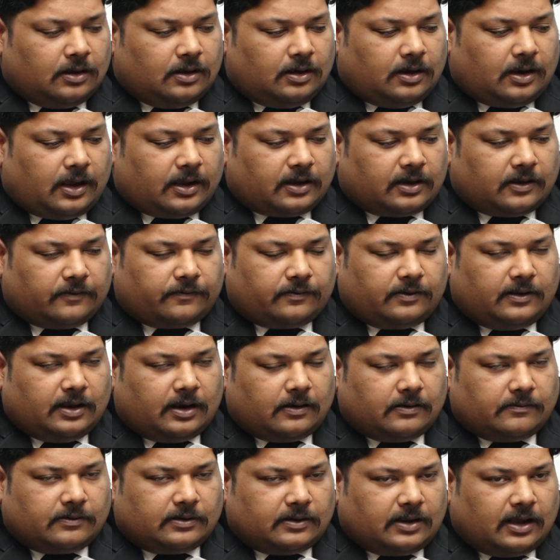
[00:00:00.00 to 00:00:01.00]
like, if
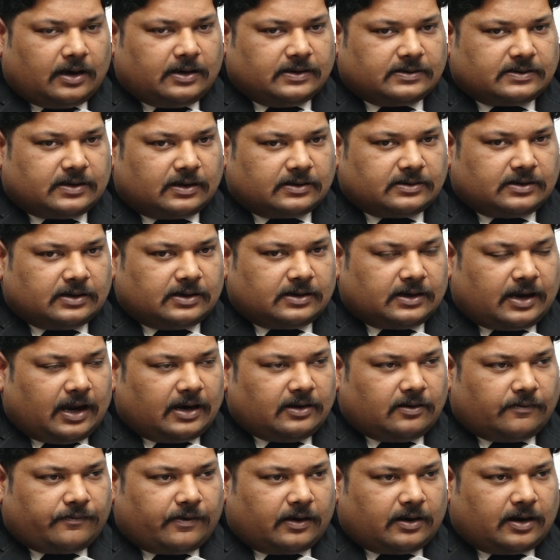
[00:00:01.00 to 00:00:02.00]
there is certain
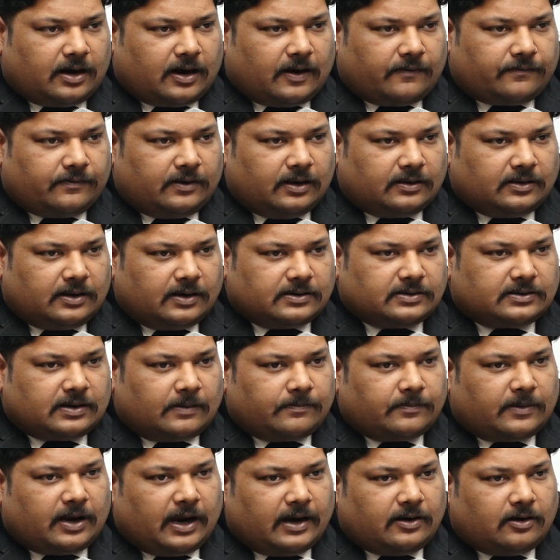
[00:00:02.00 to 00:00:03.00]
kind of a draft, there's
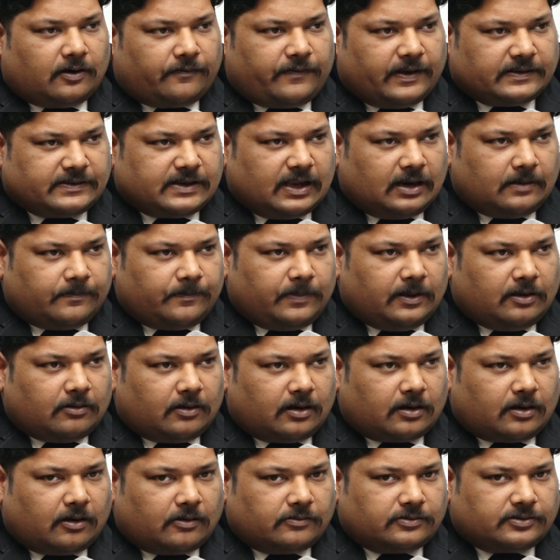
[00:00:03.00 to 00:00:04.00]
some kind of SLP
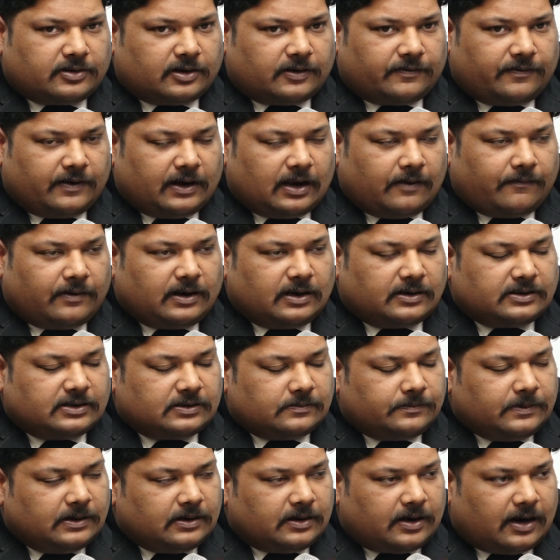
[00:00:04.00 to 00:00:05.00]
or a counter affidavit
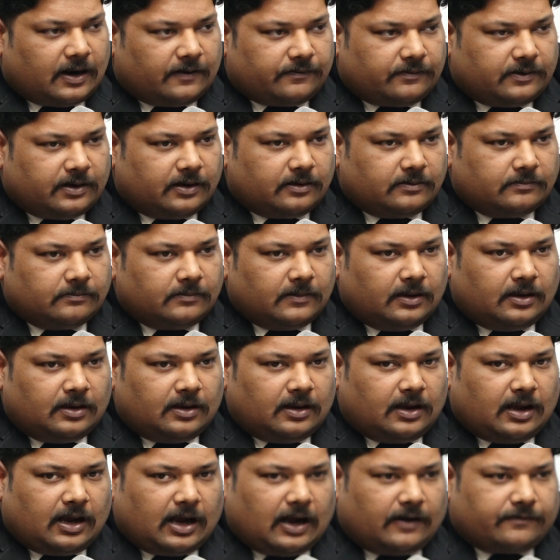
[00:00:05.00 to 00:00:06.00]
has been drafted,
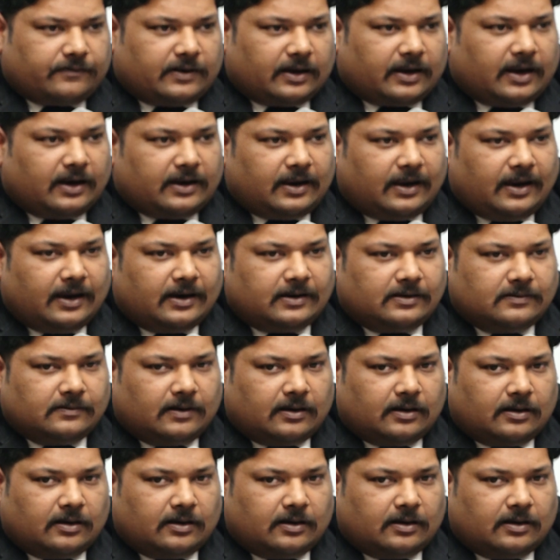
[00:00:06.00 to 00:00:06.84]
after getting it,